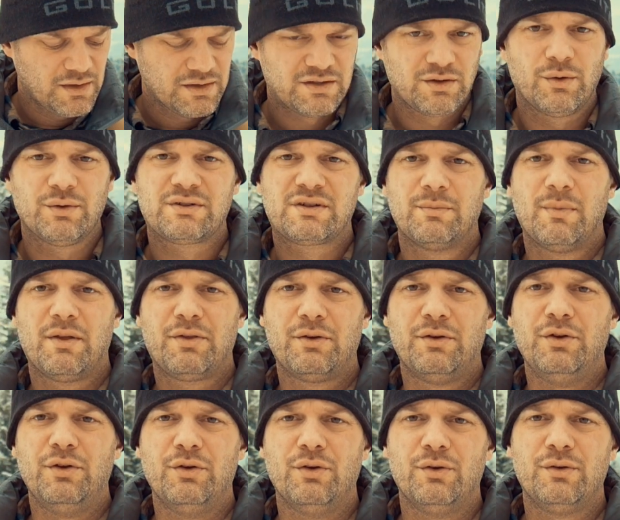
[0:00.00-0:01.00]
So some other
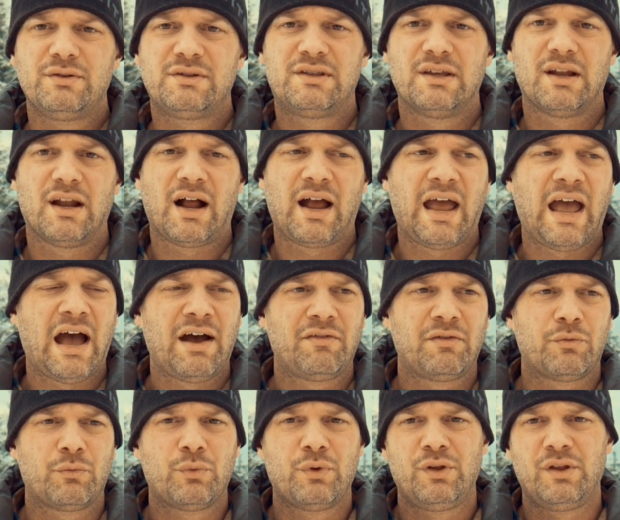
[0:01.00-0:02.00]
news that I
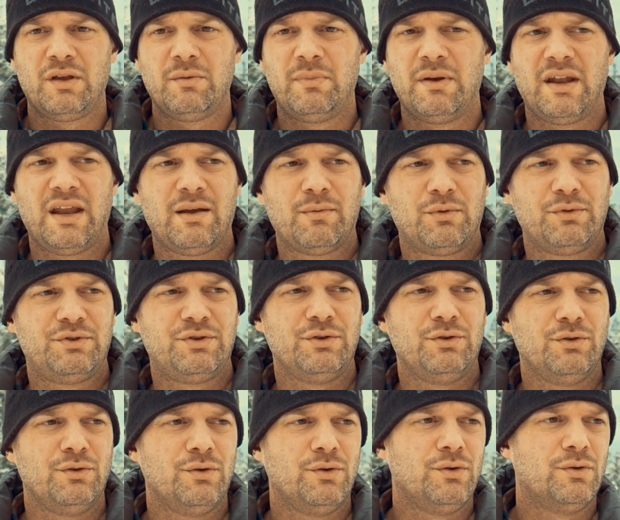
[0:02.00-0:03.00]
haven't really been able
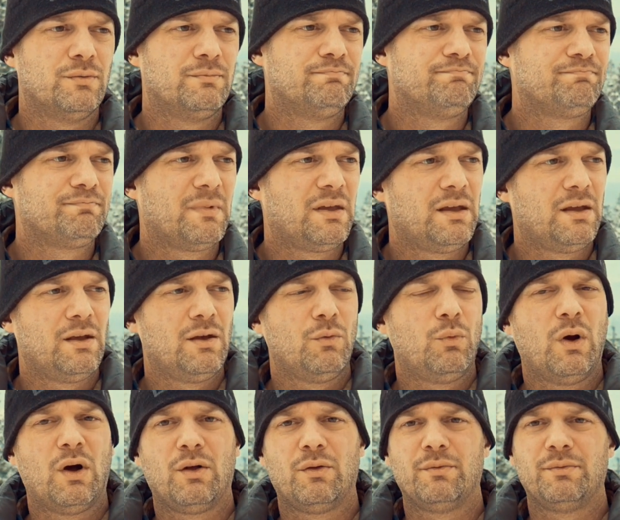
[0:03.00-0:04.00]
to,
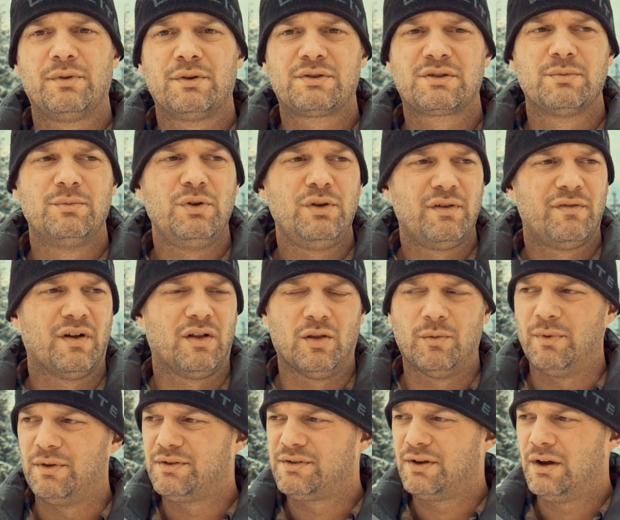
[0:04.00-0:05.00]
well, there's some new
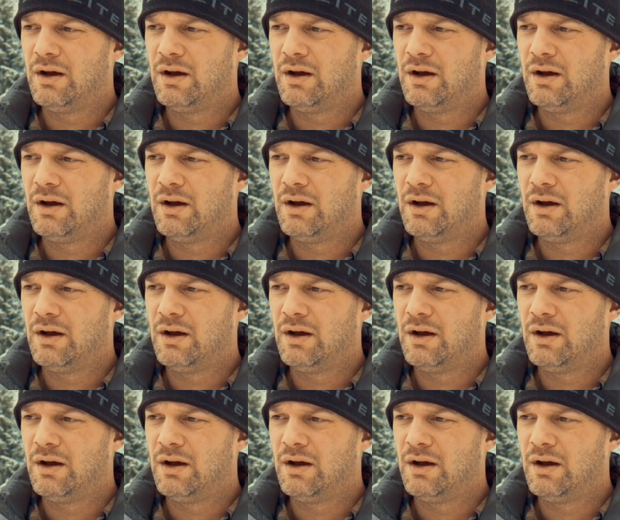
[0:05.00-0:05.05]
developments.